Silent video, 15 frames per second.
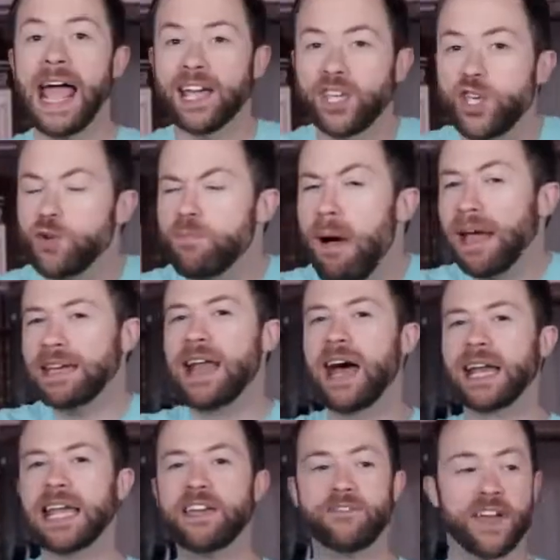Heck, you might
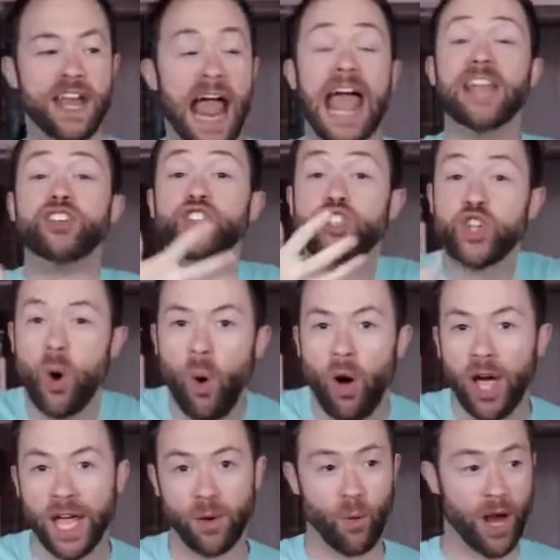not even
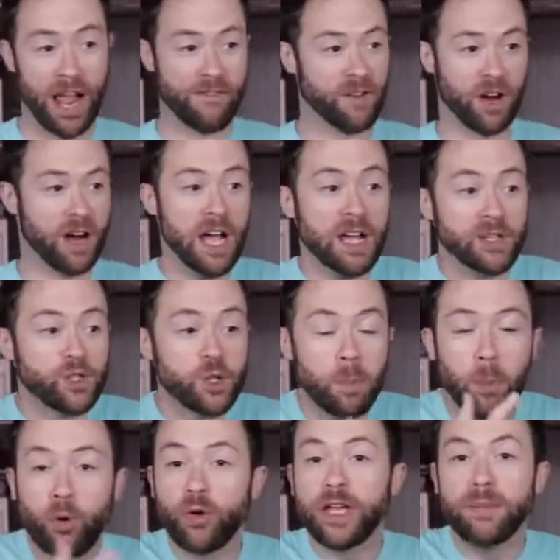enjoy whatever
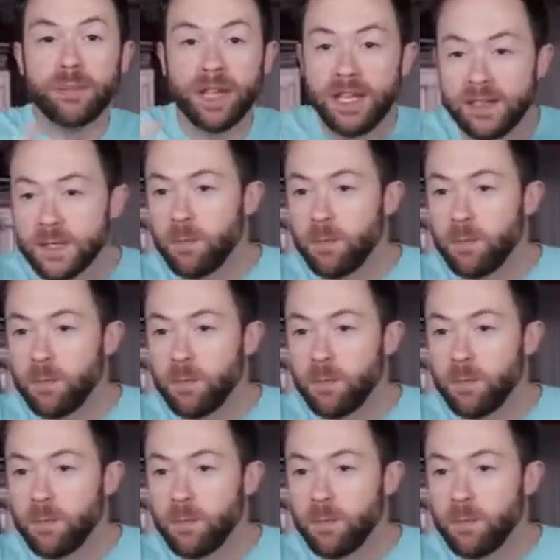supremely